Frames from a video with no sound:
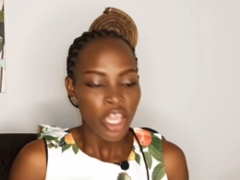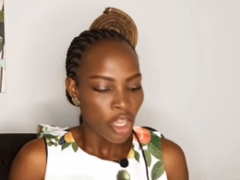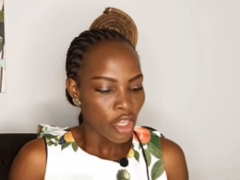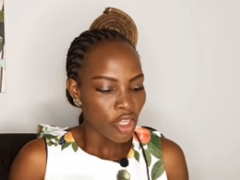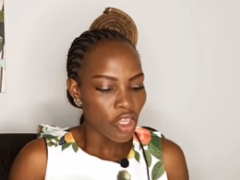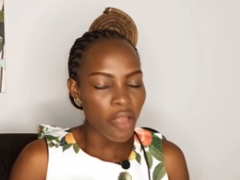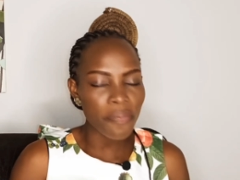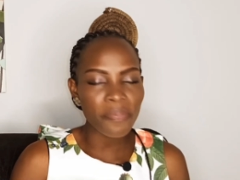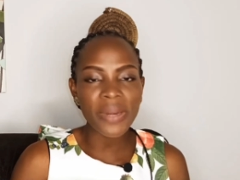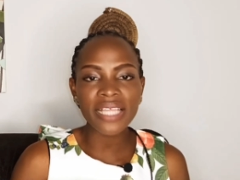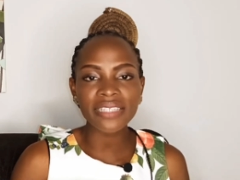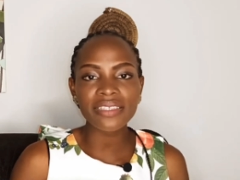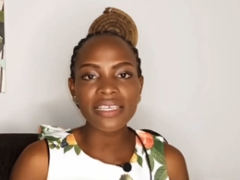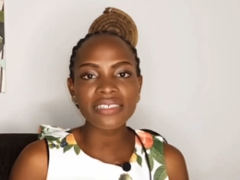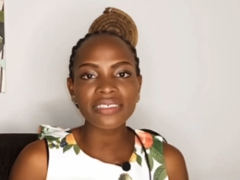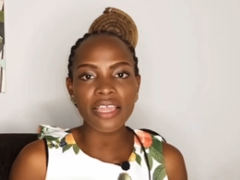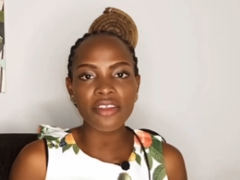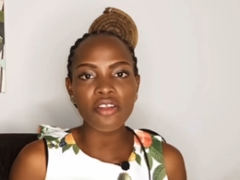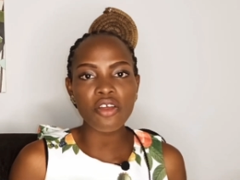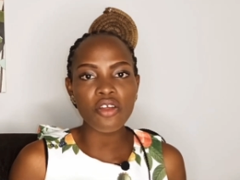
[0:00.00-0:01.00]
Your plantains
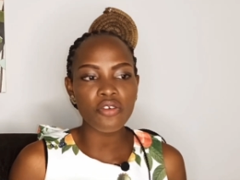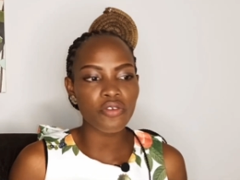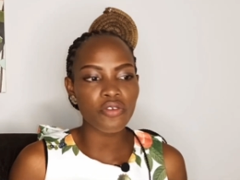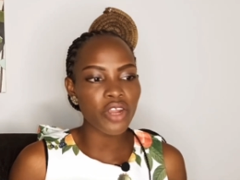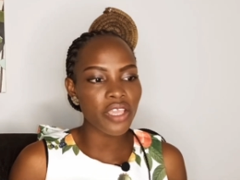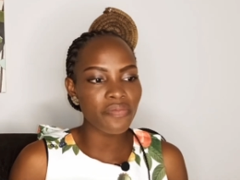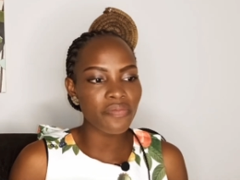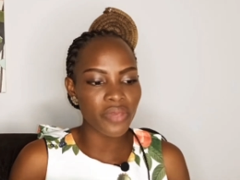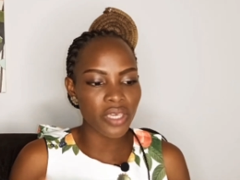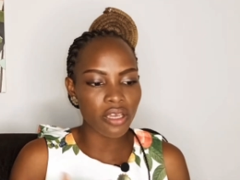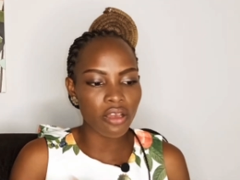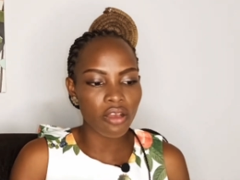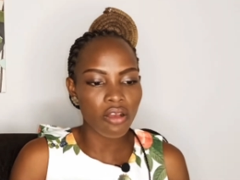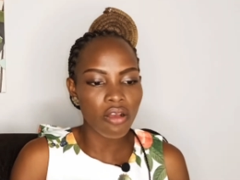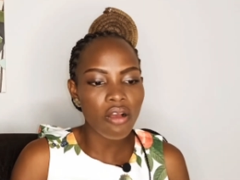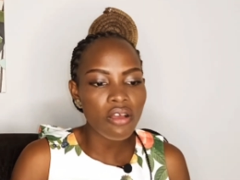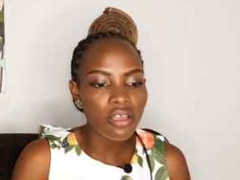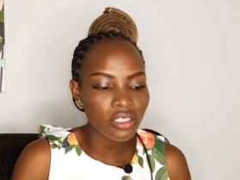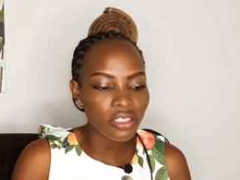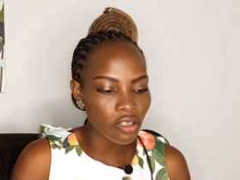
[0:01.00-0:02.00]
are not growing
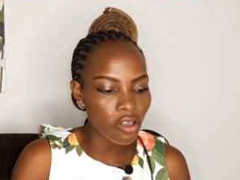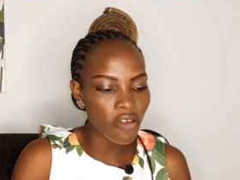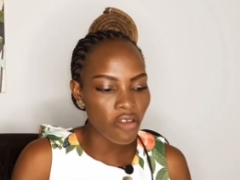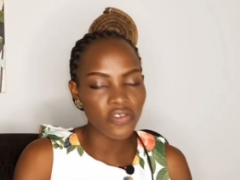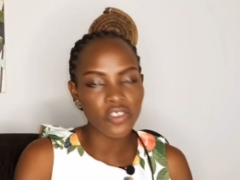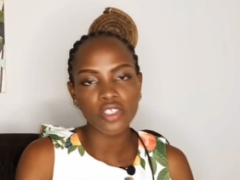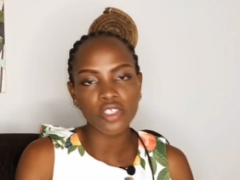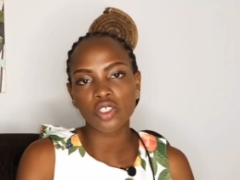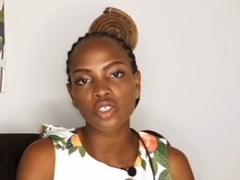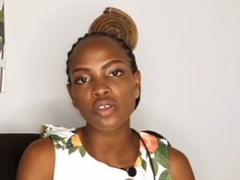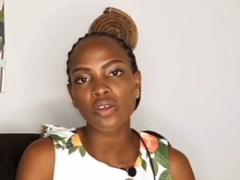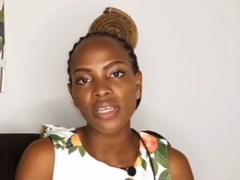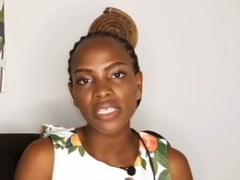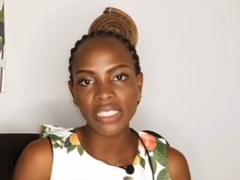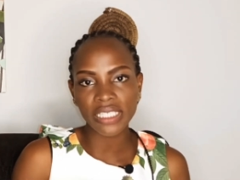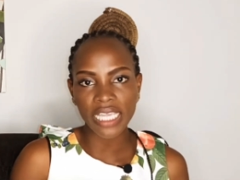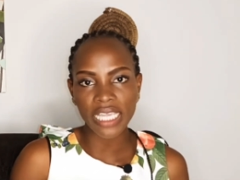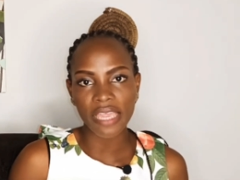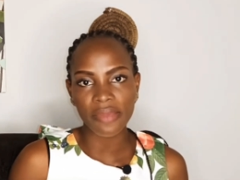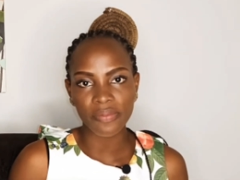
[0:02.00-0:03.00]
because of the soil
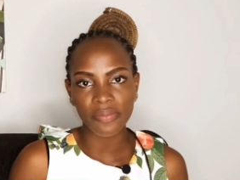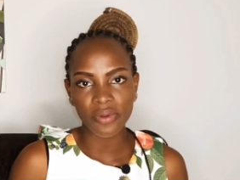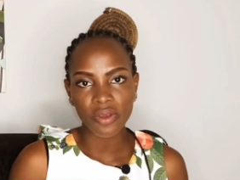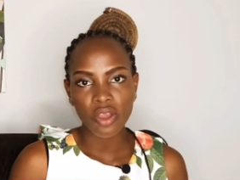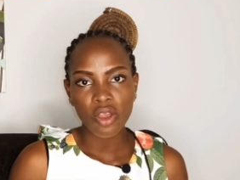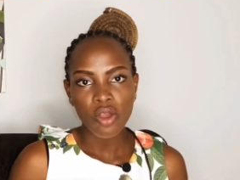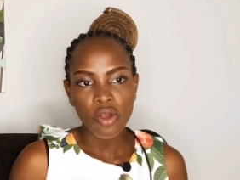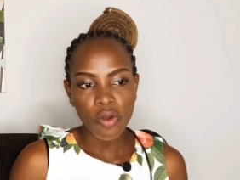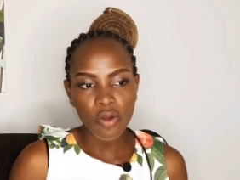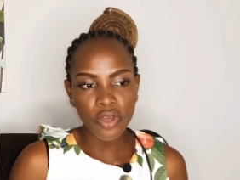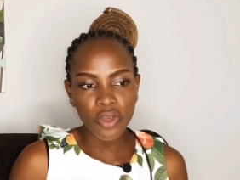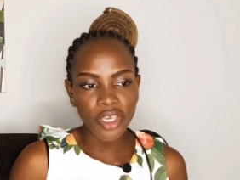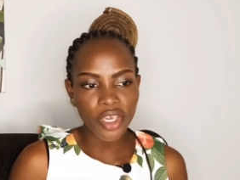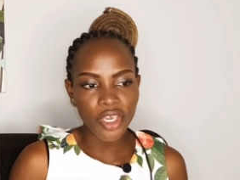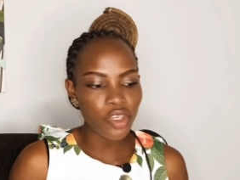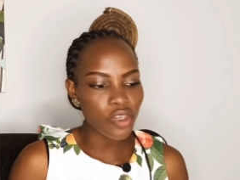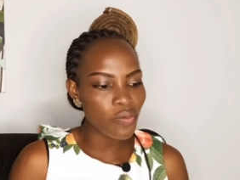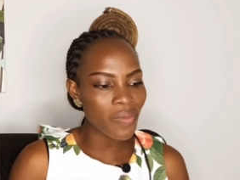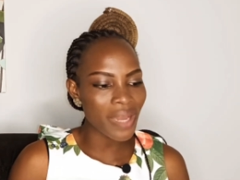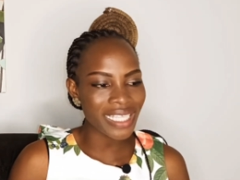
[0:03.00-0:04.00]
type. Okay,
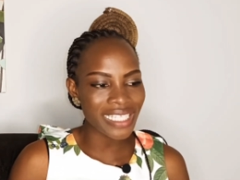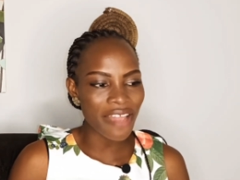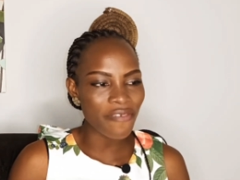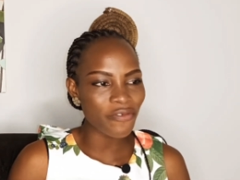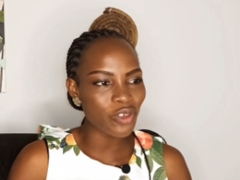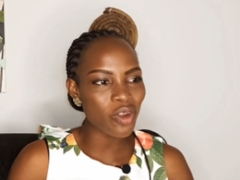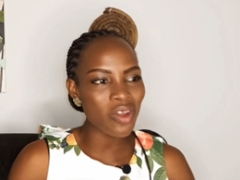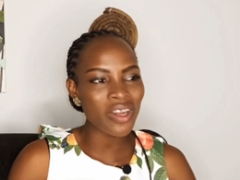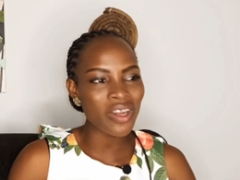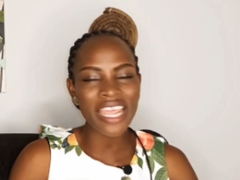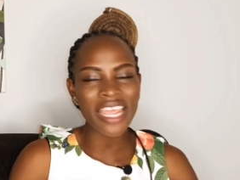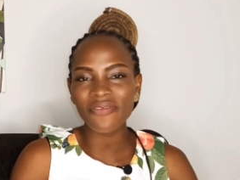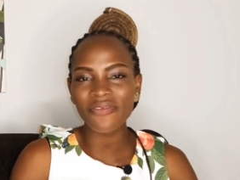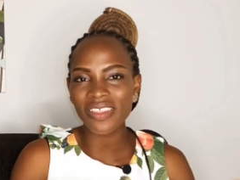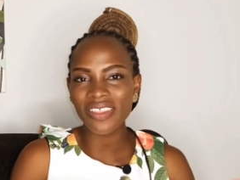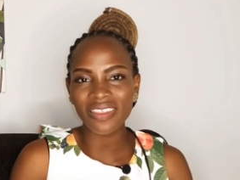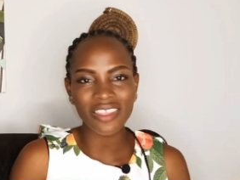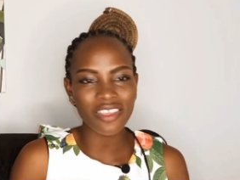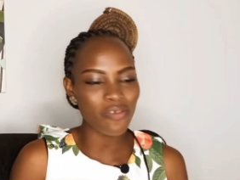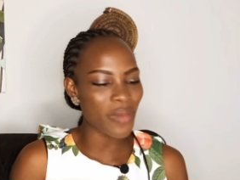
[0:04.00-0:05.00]
you might have done
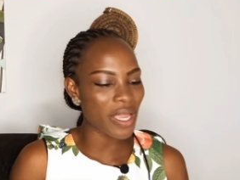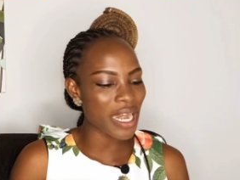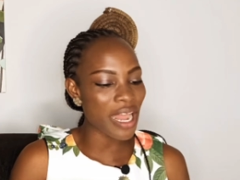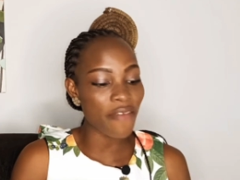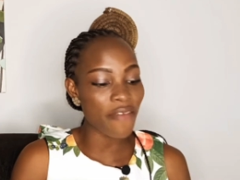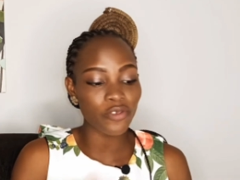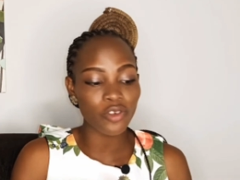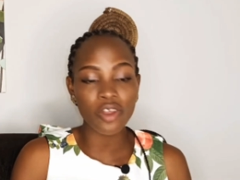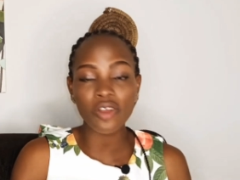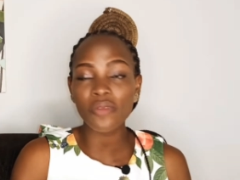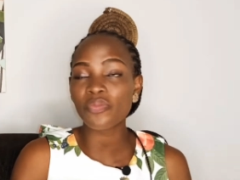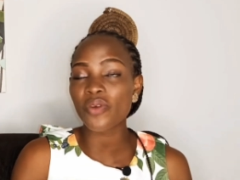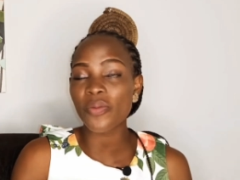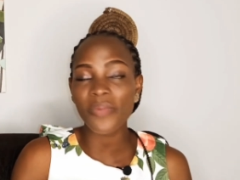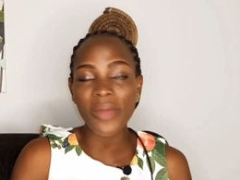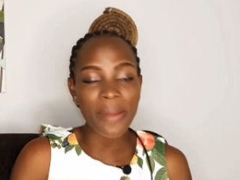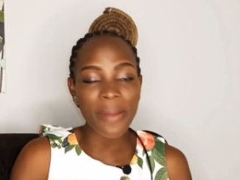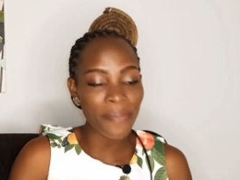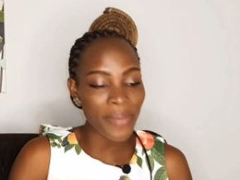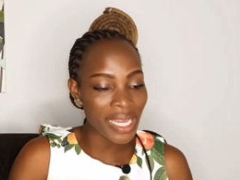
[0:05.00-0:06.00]
everything, you might have done
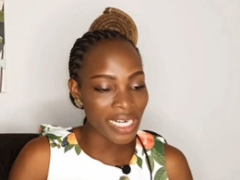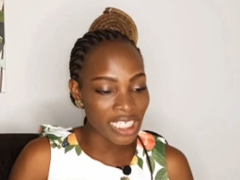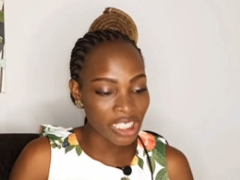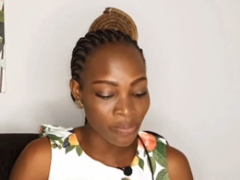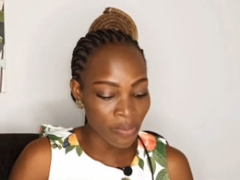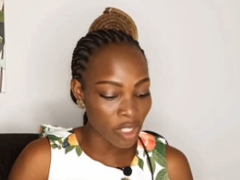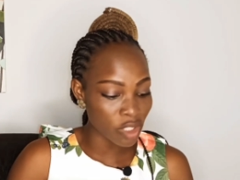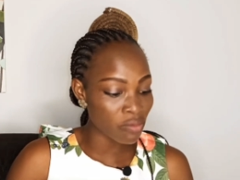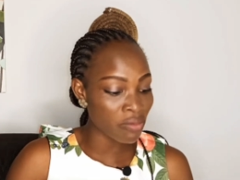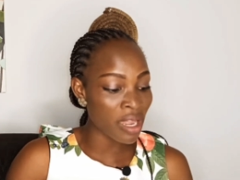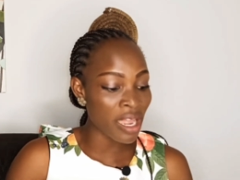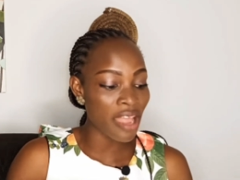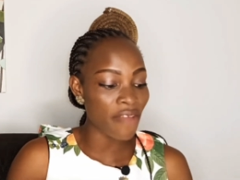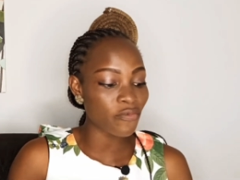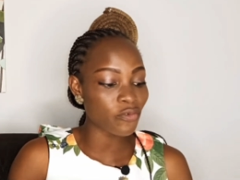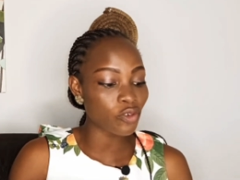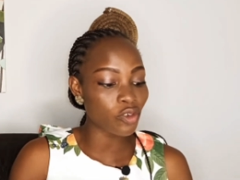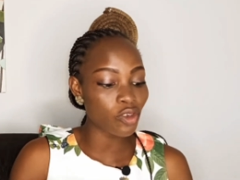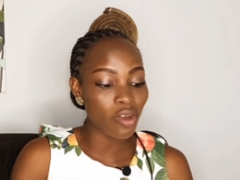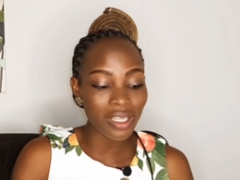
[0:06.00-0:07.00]
proper management, you might
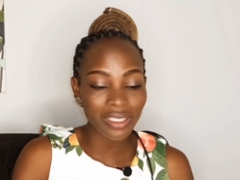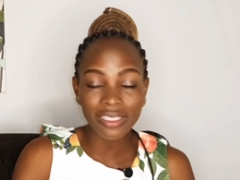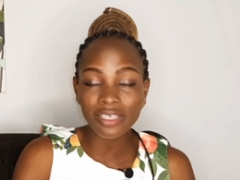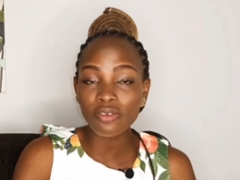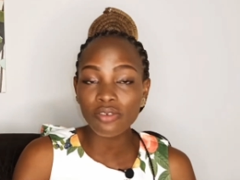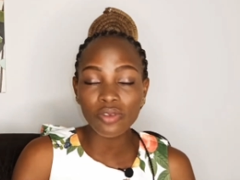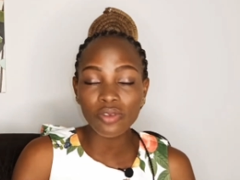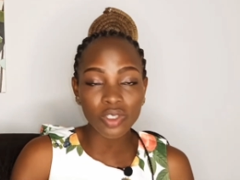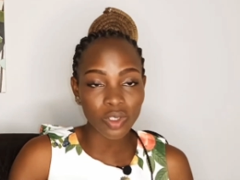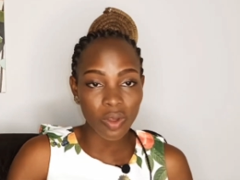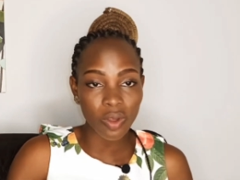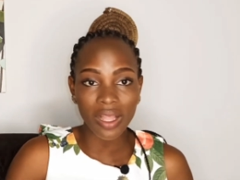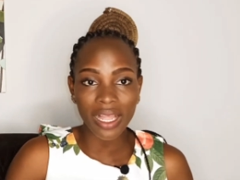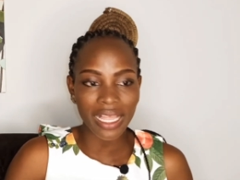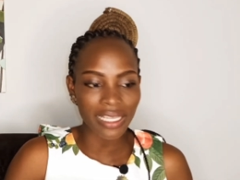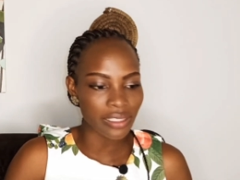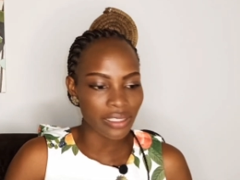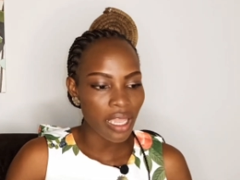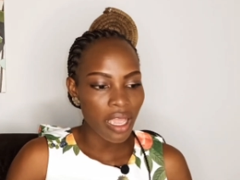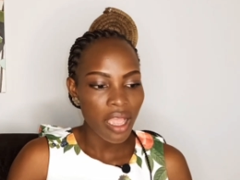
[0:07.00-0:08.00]
have gotten good
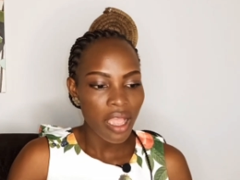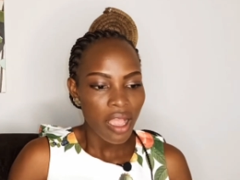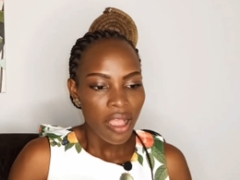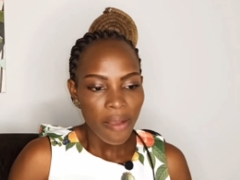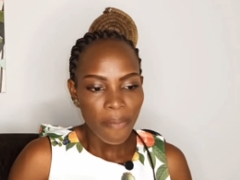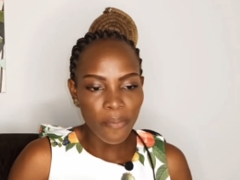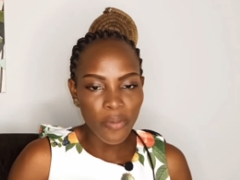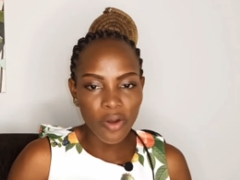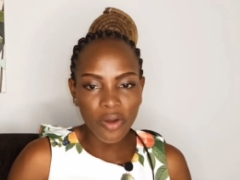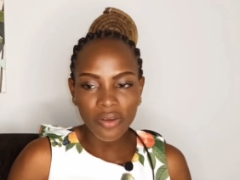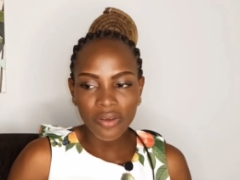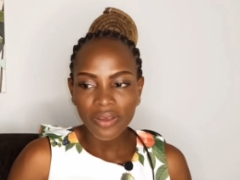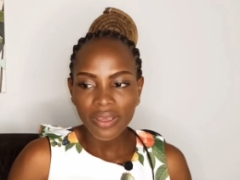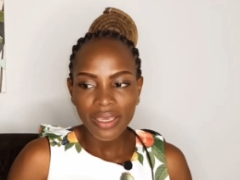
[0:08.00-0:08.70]
suckers, but